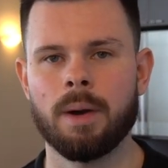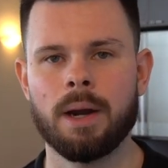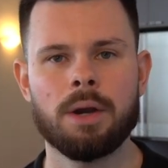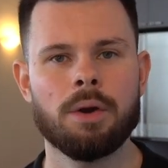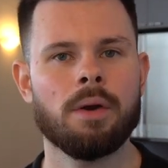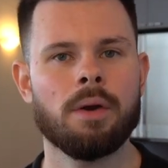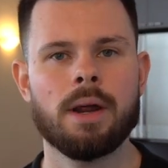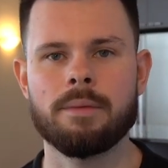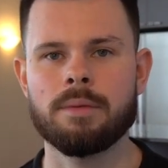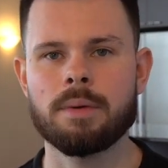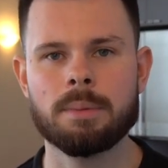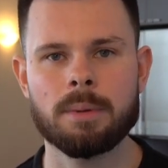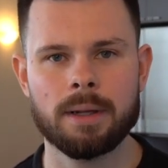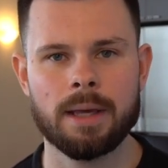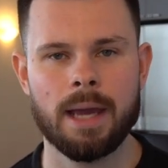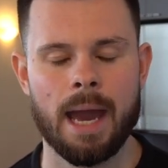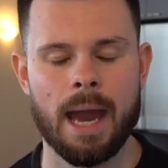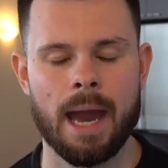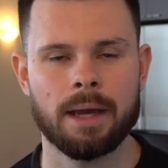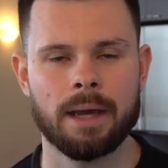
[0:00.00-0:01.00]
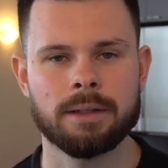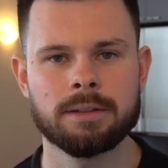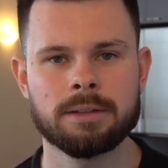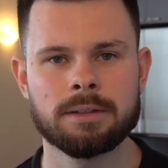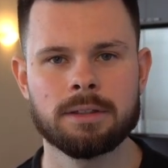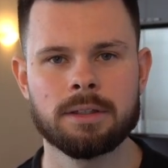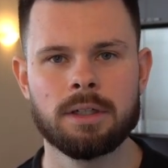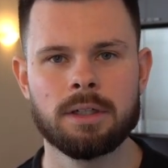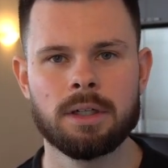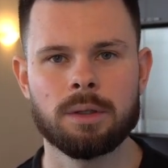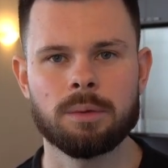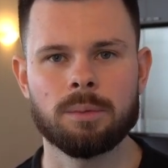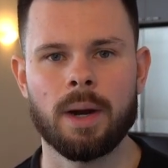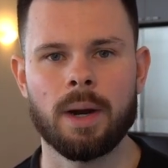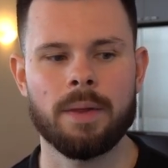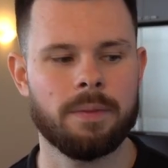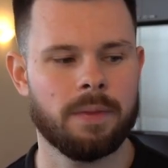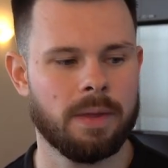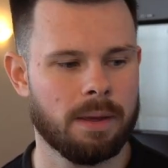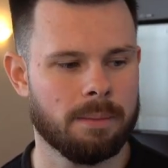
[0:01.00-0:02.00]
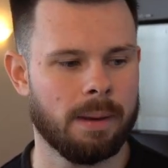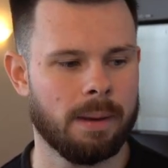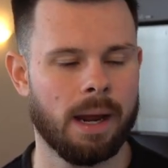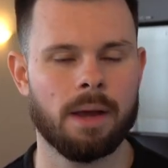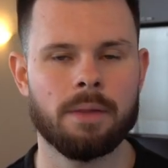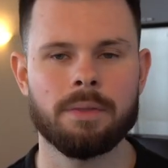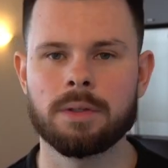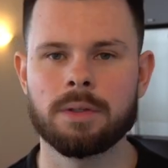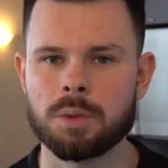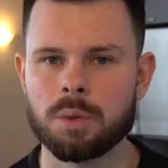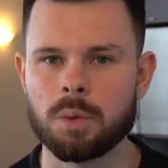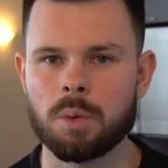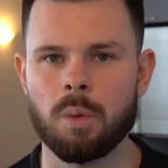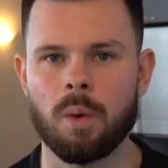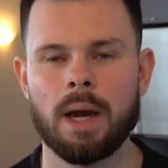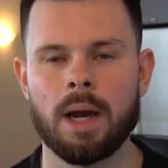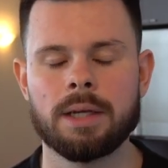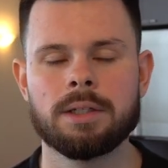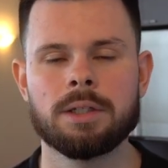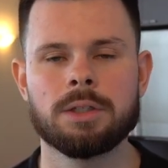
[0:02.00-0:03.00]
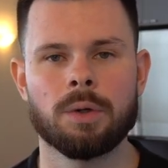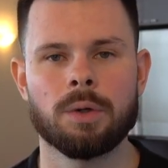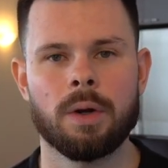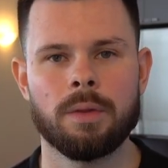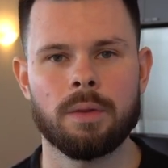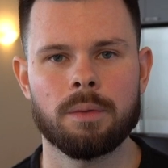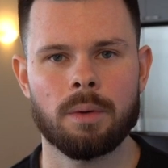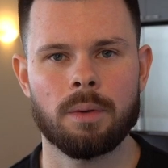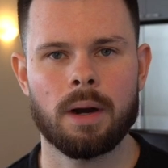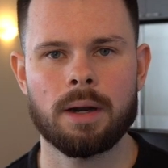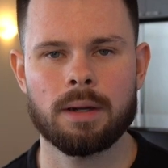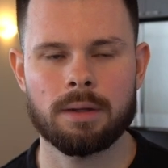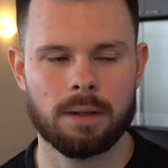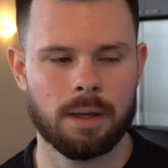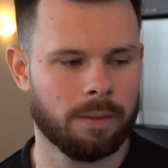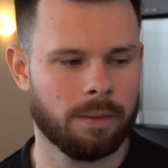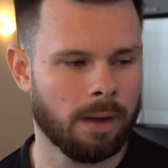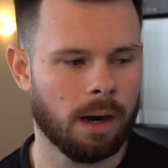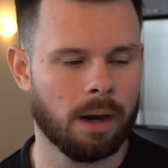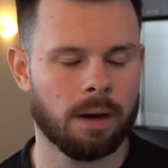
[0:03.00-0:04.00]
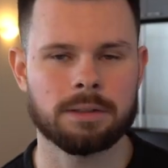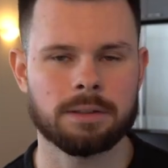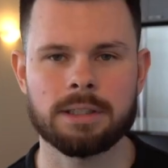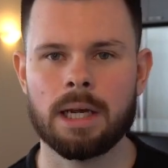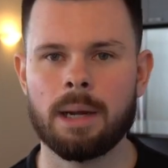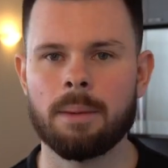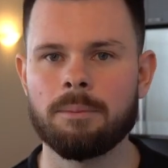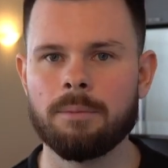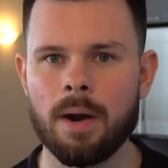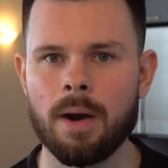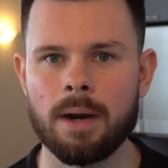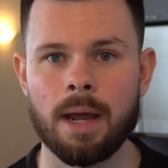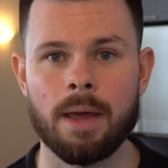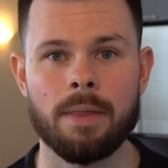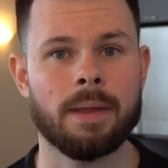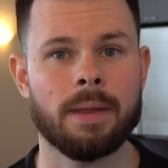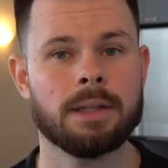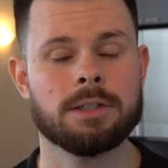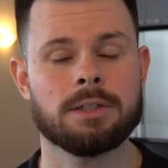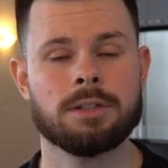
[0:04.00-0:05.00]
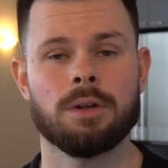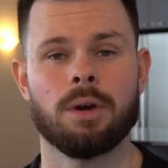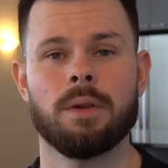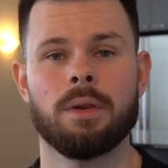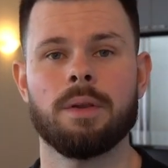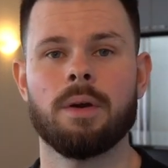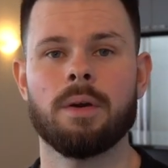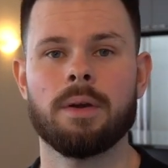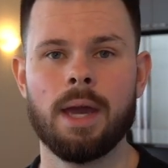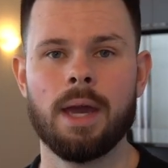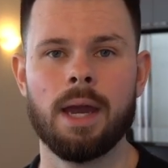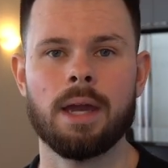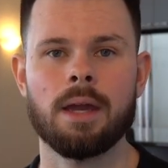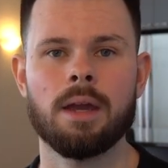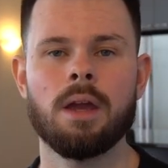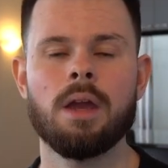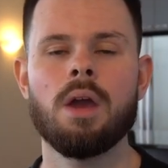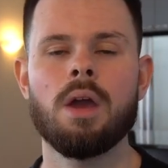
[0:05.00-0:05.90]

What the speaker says: Not everybody has, right, the amount that's required to join the RSA up front, and that's totally okay.